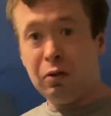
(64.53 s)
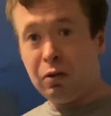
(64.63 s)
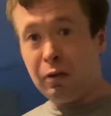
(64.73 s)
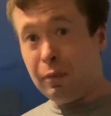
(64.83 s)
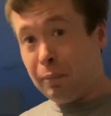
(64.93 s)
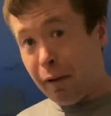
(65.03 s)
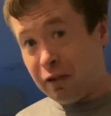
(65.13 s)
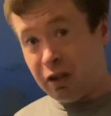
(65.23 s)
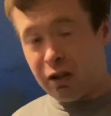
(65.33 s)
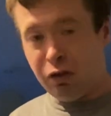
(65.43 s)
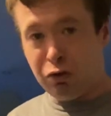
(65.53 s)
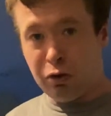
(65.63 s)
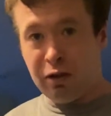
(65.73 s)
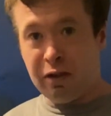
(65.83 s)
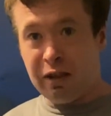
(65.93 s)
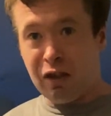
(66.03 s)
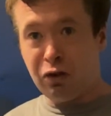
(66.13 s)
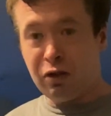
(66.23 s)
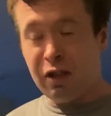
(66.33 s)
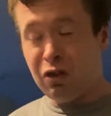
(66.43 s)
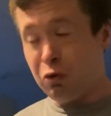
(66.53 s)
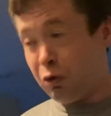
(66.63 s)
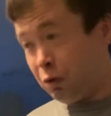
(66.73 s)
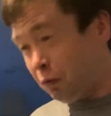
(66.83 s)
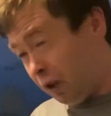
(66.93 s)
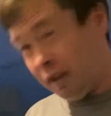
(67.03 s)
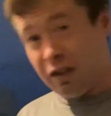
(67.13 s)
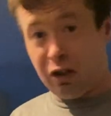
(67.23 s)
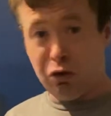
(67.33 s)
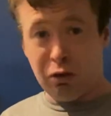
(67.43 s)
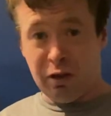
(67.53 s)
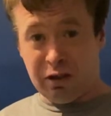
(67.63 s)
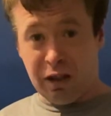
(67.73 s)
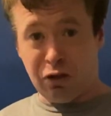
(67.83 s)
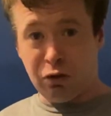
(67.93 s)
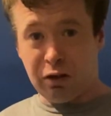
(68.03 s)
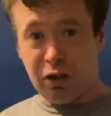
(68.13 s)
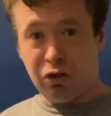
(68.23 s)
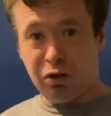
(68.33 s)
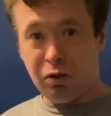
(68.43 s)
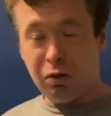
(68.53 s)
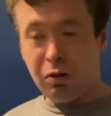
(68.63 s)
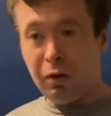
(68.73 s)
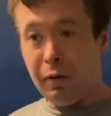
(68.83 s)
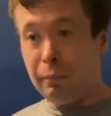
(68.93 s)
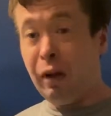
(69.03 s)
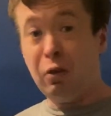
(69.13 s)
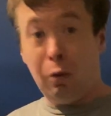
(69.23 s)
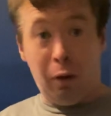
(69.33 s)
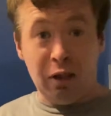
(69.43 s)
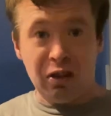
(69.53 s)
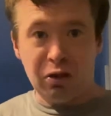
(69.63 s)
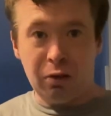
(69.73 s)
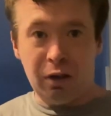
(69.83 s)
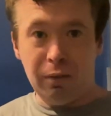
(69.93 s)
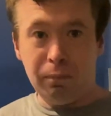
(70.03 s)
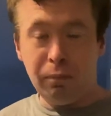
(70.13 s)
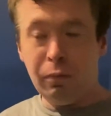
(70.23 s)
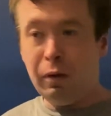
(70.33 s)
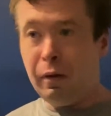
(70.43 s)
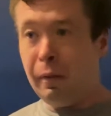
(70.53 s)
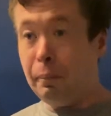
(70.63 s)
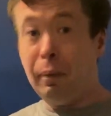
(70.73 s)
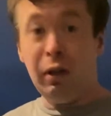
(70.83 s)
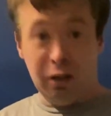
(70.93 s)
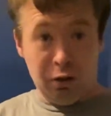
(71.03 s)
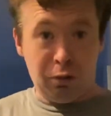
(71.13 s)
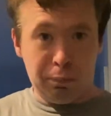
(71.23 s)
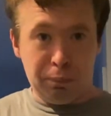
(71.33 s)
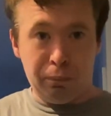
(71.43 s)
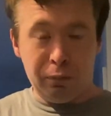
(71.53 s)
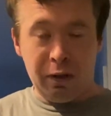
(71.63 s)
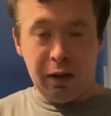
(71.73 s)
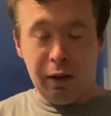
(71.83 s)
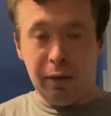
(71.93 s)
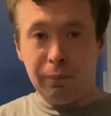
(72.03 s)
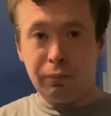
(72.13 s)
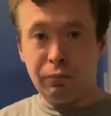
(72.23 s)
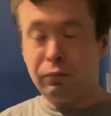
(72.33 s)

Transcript: They want to embarrass this country on the international stage, they want to humiliate this country on the international stage by the Rwanda scheme, by Partygate.